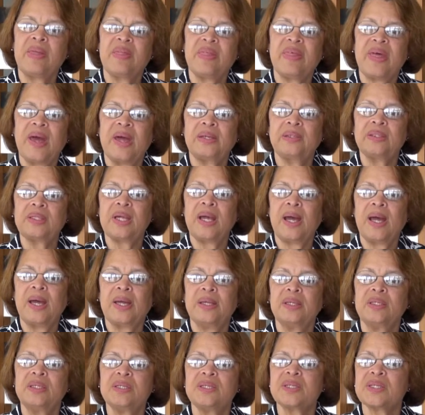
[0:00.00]
that
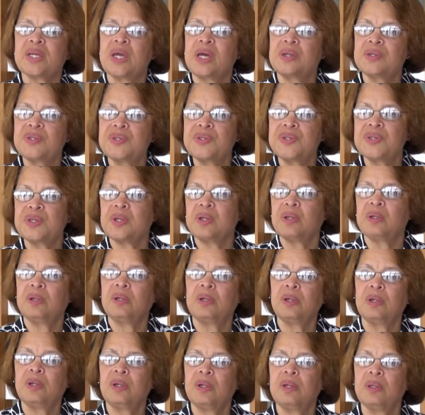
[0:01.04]
I discuss
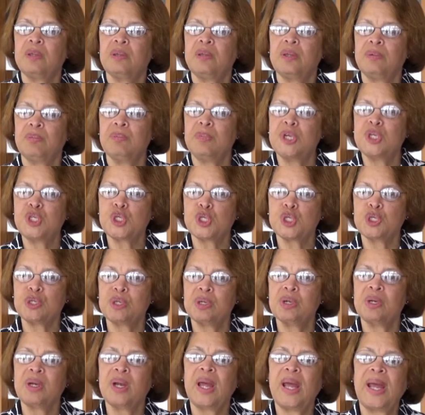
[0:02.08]
the
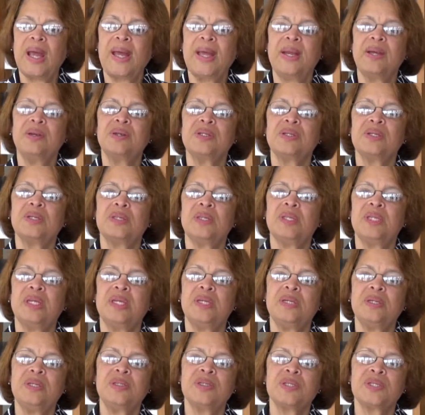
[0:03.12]
mission and
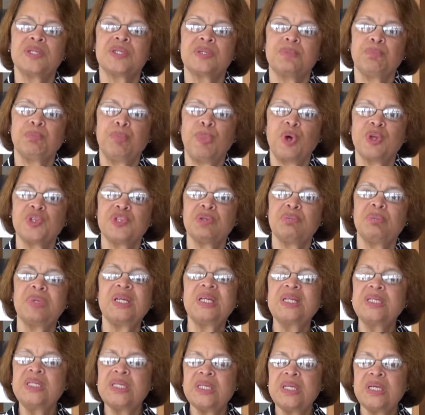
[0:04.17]
these
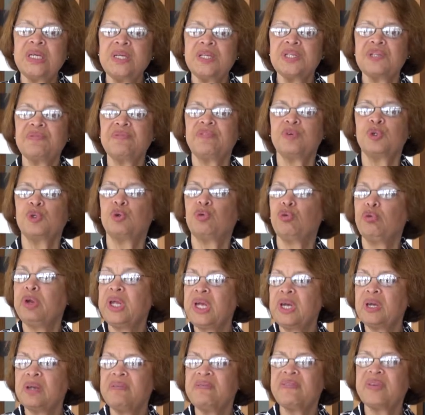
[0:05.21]
possibilities for
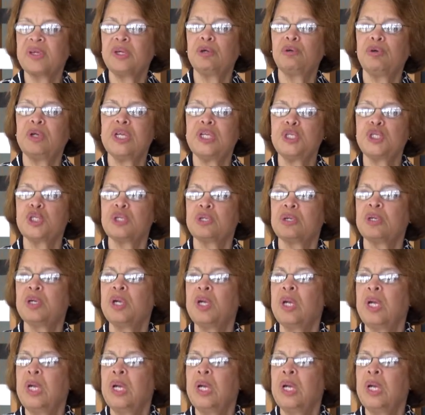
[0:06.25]
reconfiguration